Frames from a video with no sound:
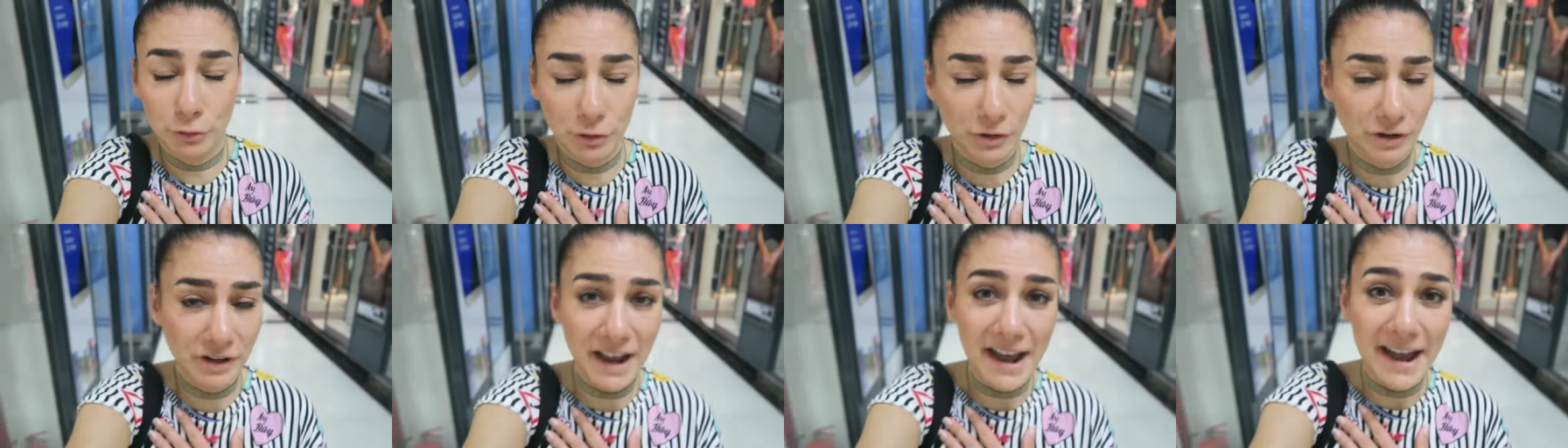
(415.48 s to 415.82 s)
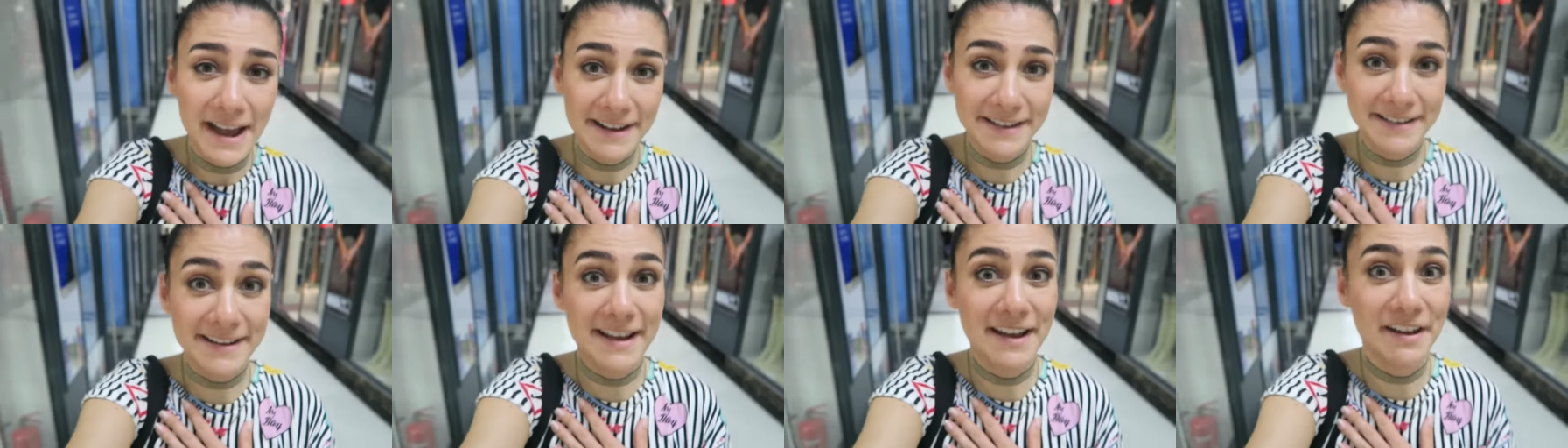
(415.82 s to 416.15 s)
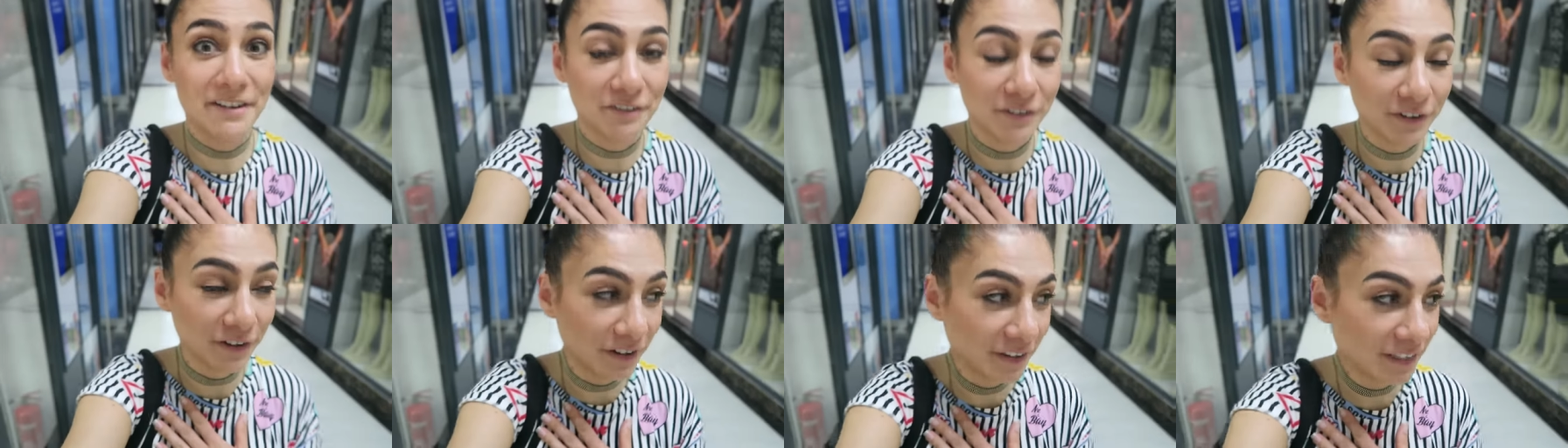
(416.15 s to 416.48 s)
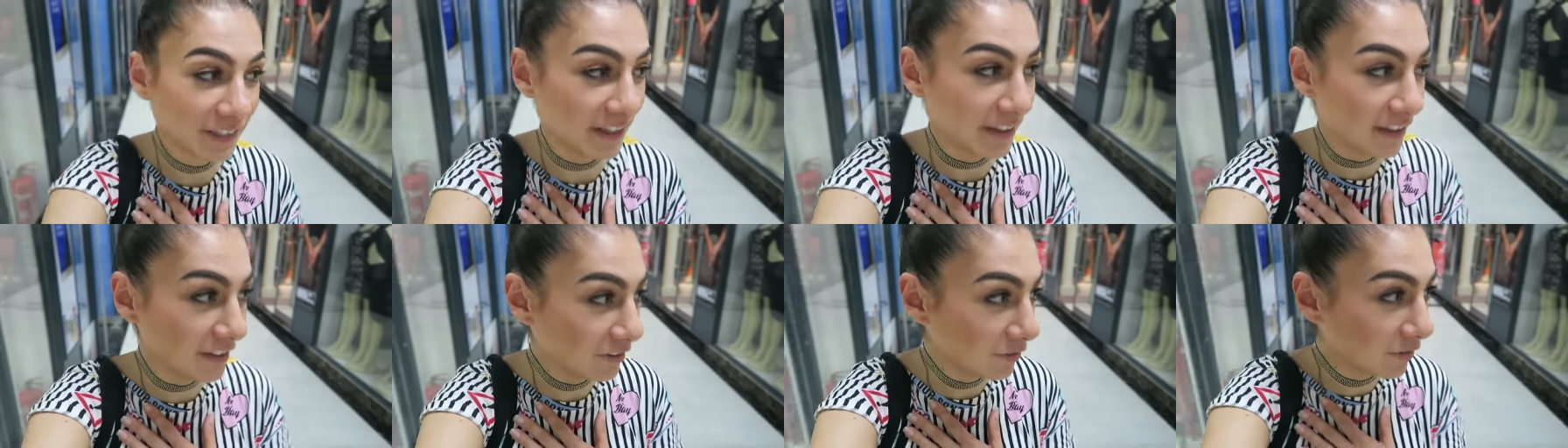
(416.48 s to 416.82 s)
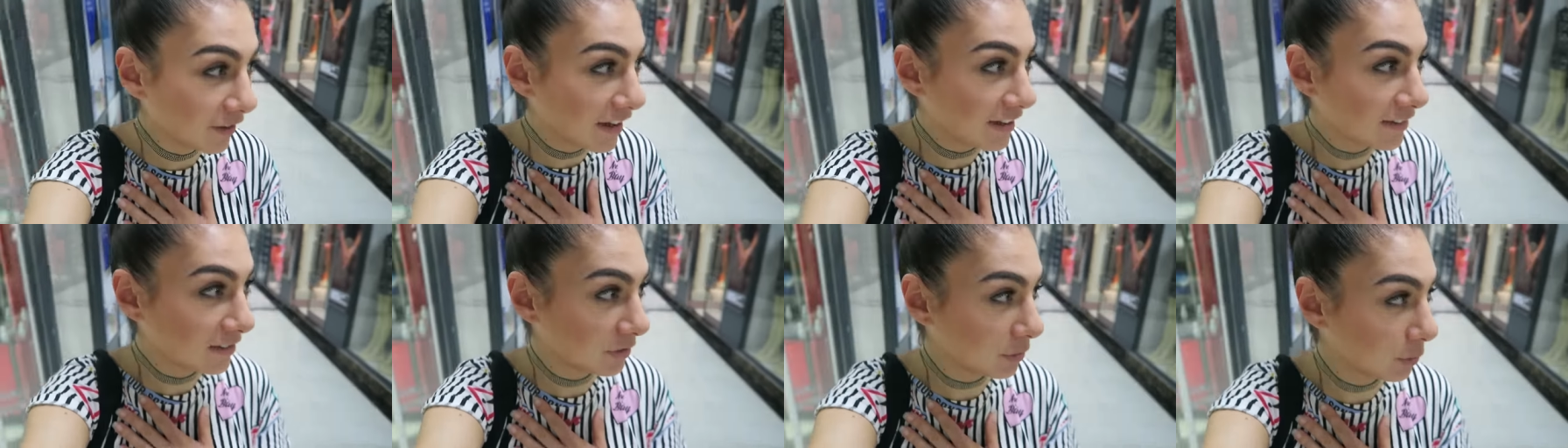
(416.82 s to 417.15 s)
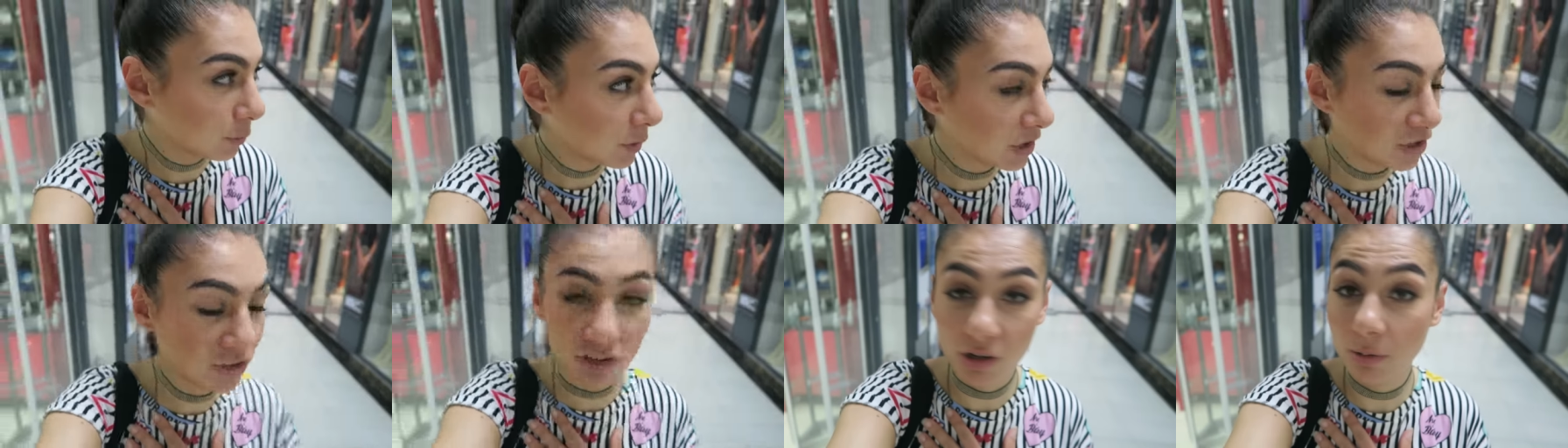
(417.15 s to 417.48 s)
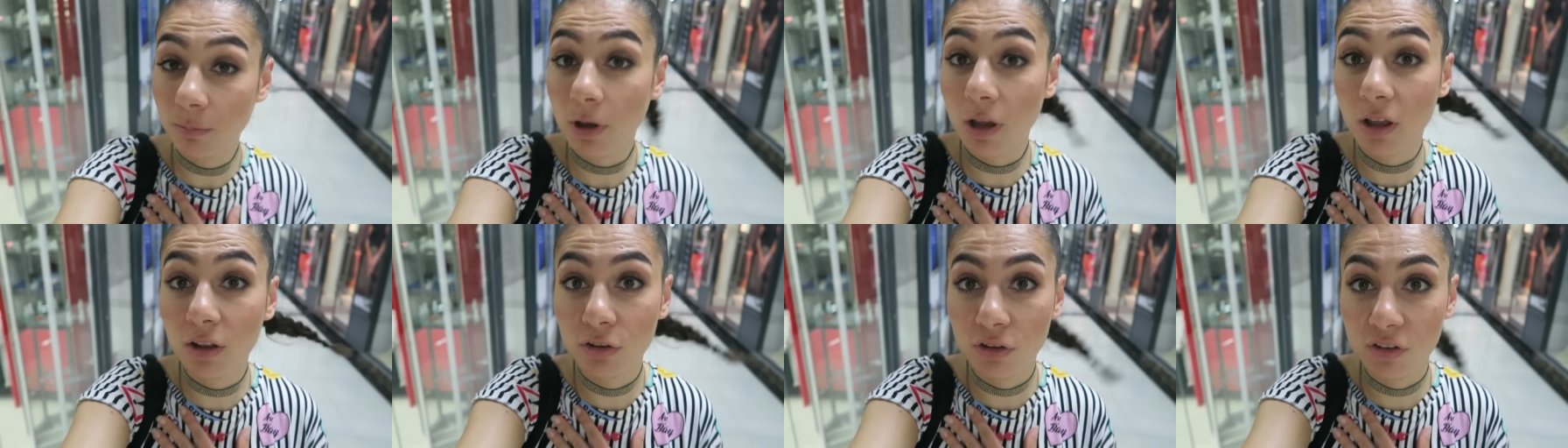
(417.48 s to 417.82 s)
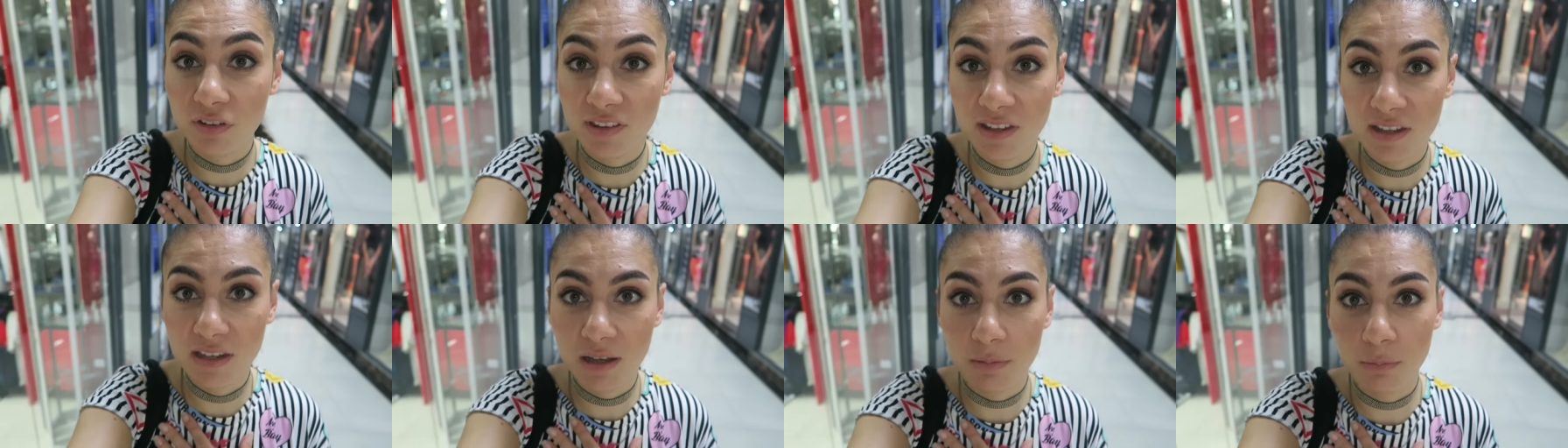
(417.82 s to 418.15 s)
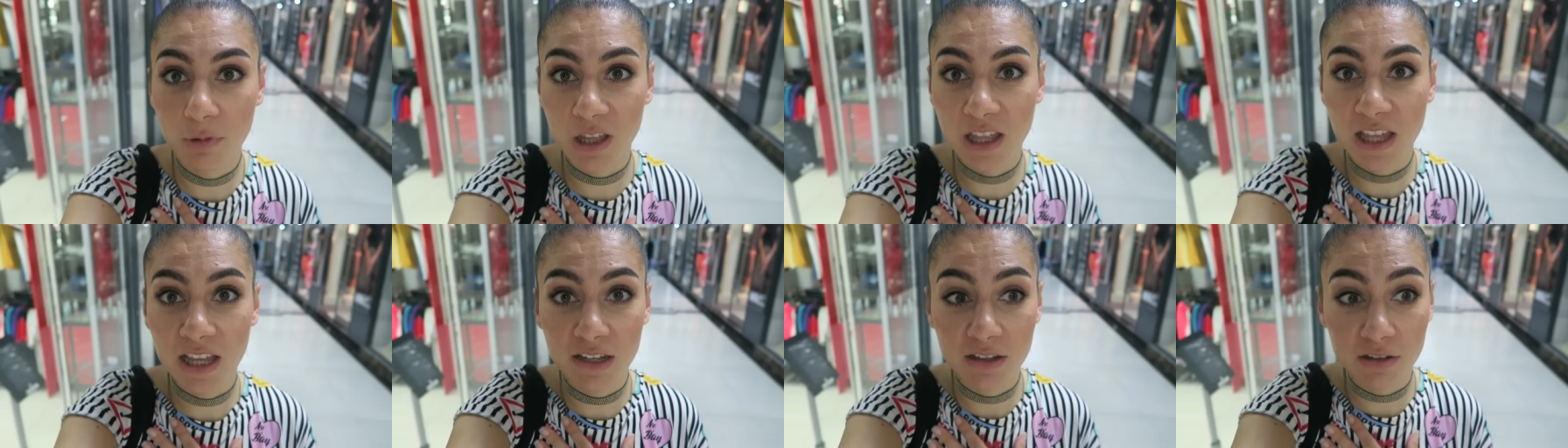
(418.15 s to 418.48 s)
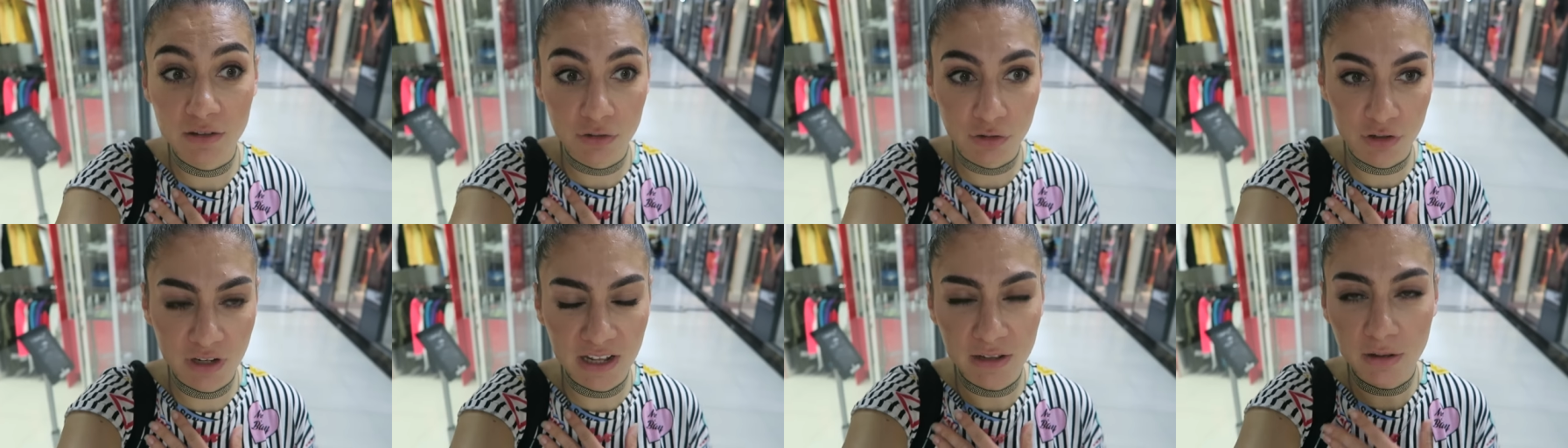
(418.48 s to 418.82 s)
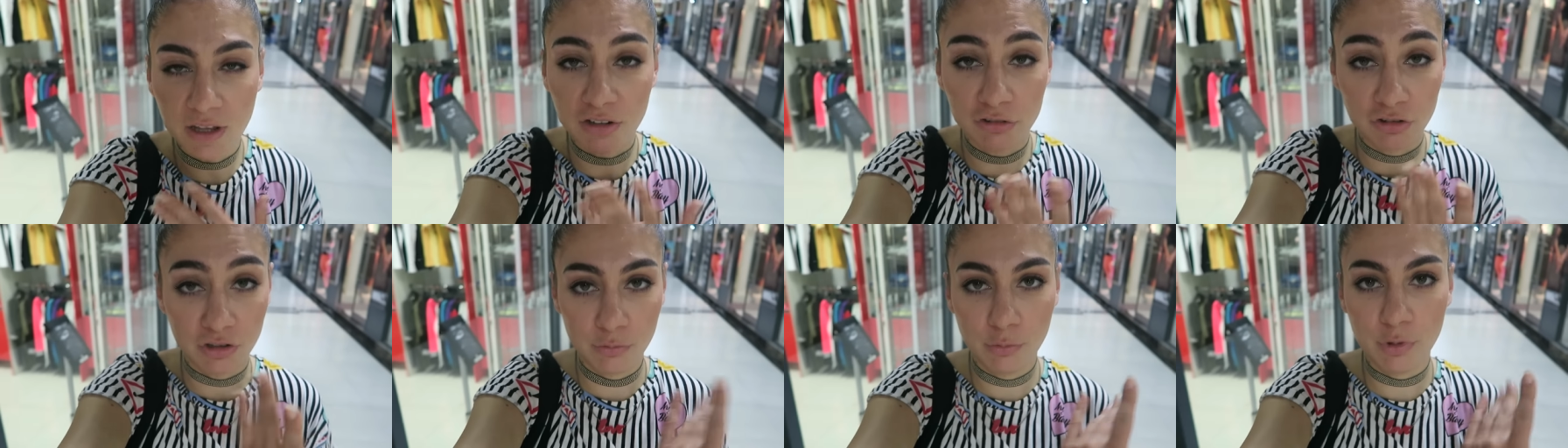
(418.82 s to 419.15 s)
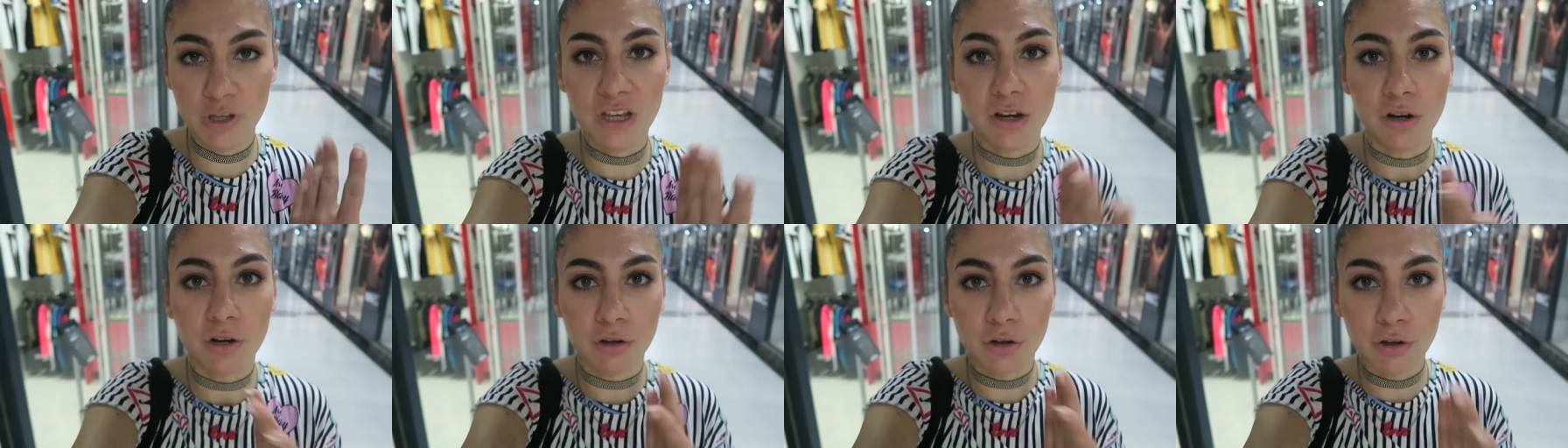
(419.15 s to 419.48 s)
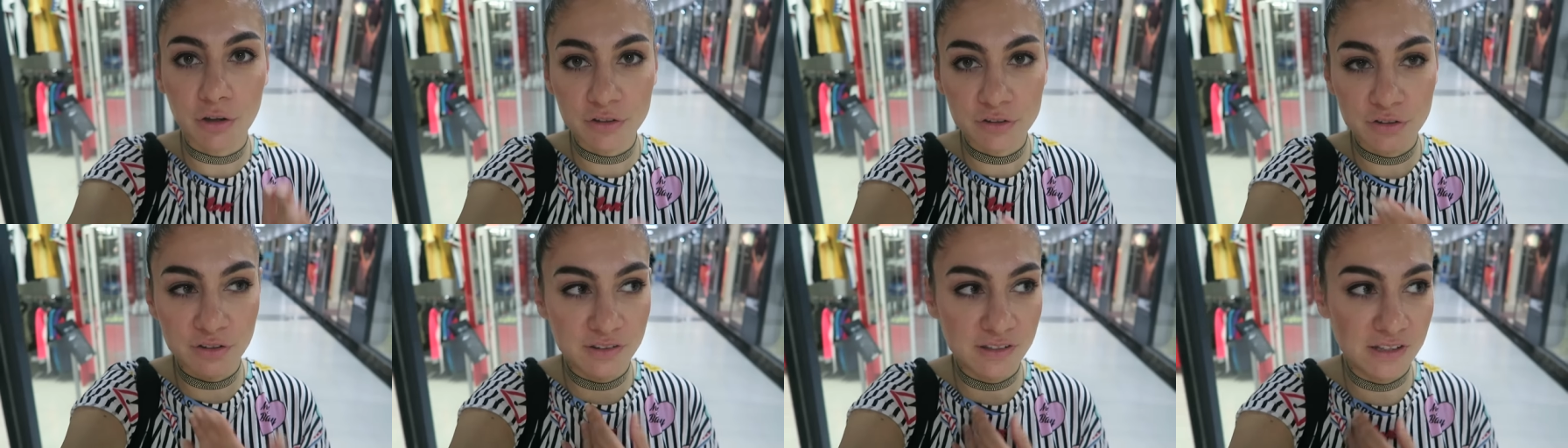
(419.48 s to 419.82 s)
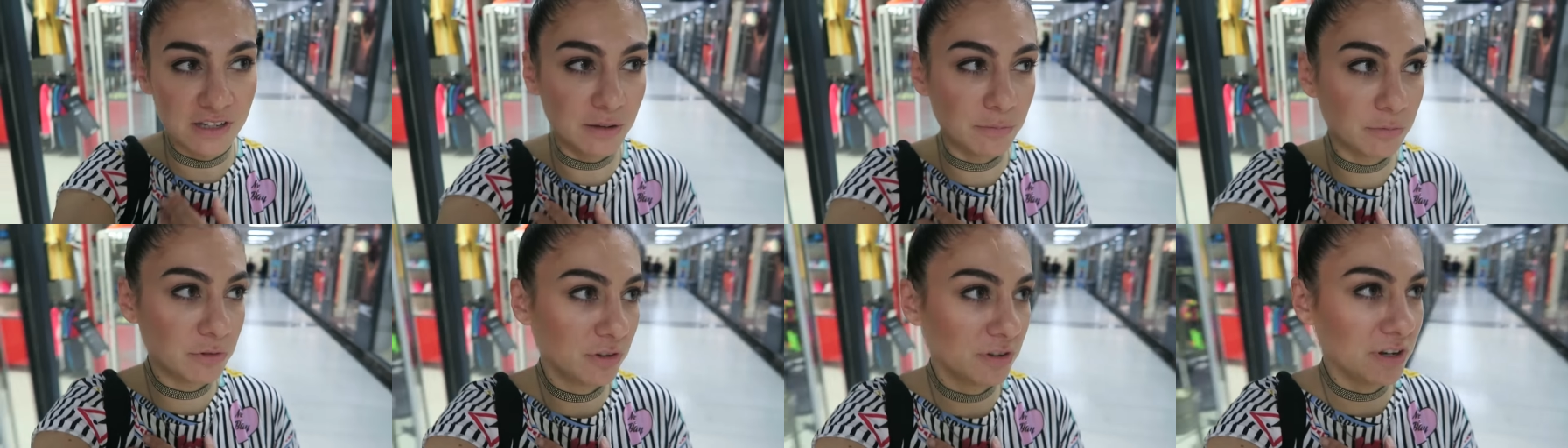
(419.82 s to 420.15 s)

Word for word: tour guide ever. Thank you guys so much. And I'm going to see them again tonight. Actually, we are going to see them